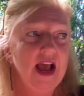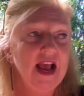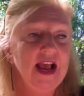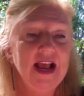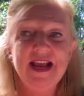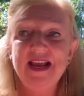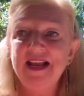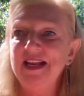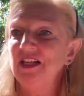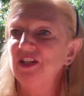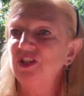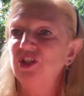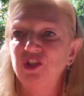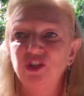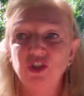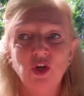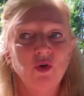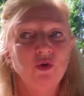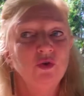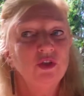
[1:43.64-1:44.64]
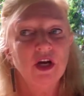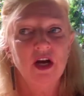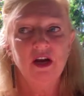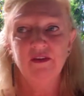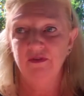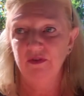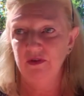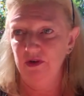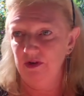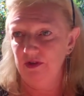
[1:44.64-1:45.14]
it is so
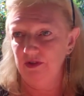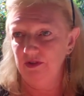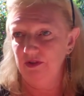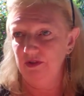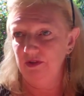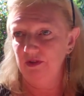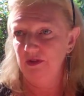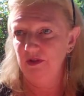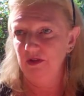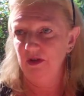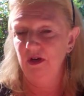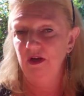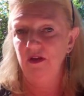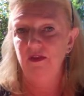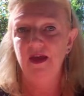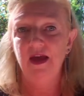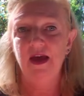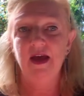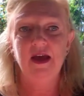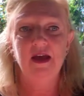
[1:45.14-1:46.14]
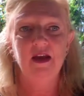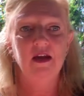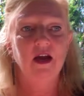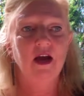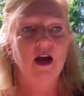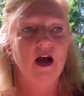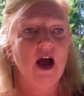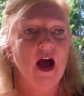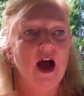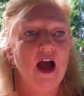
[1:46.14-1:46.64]
diverse that
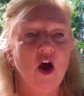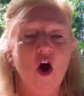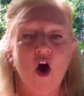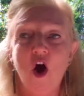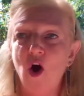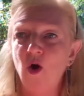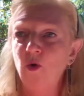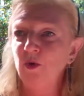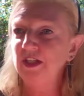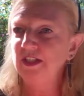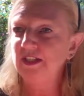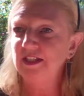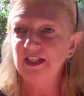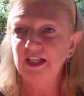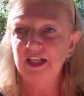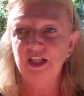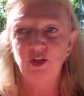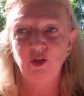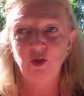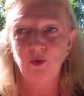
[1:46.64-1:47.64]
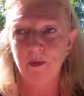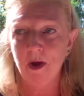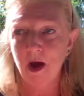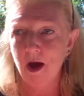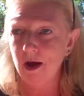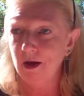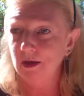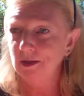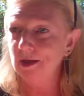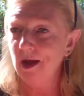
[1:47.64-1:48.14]
I always see new
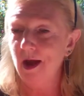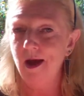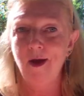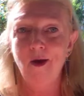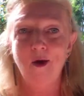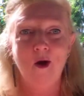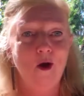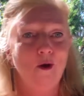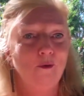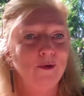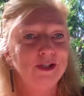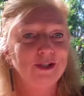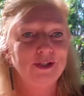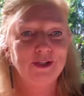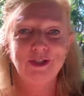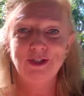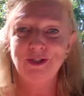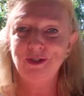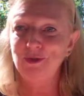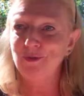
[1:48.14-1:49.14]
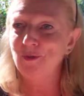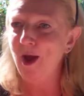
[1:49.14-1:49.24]
bugs, I always see new